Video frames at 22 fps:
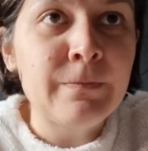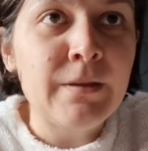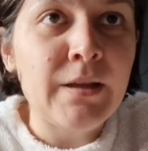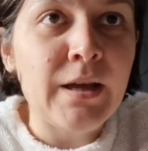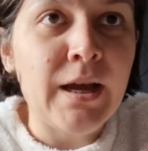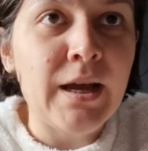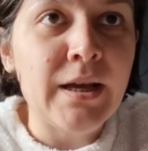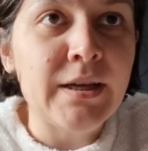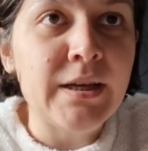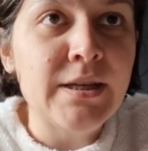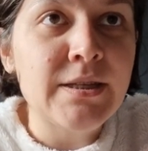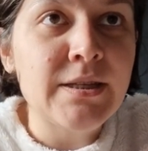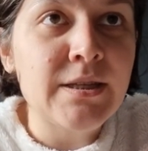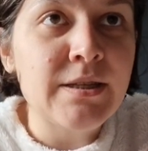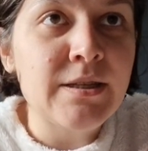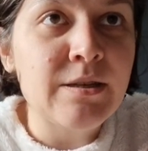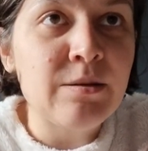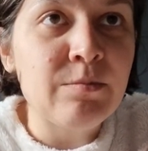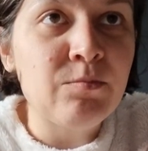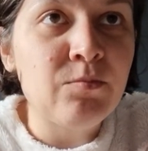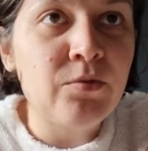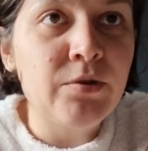I guess
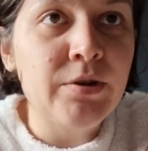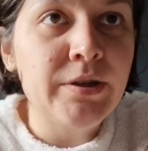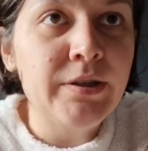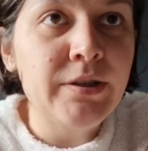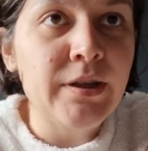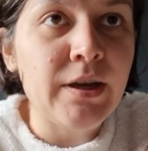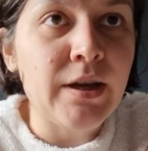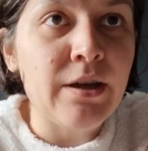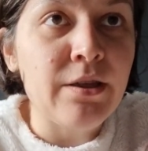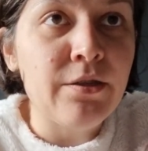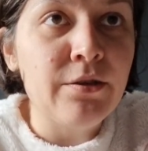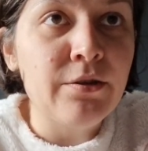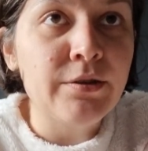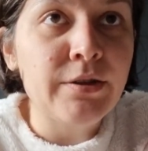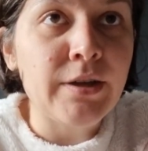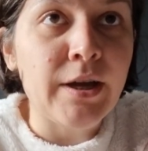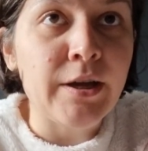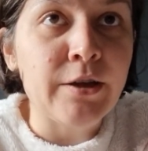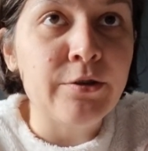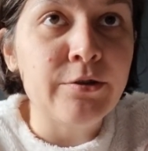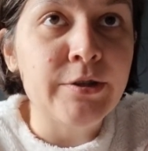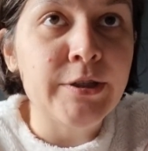at some point I thought
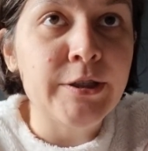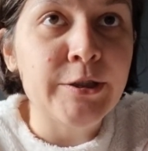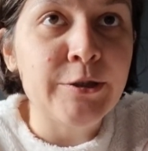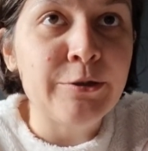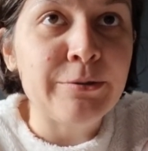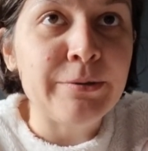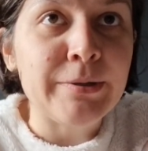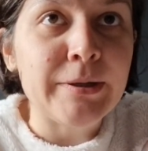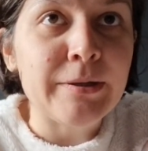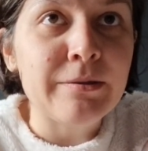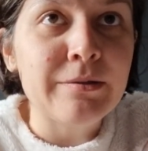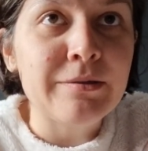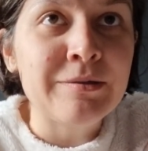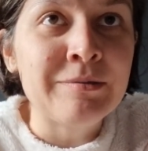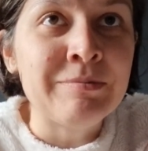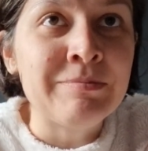I couldn't do it.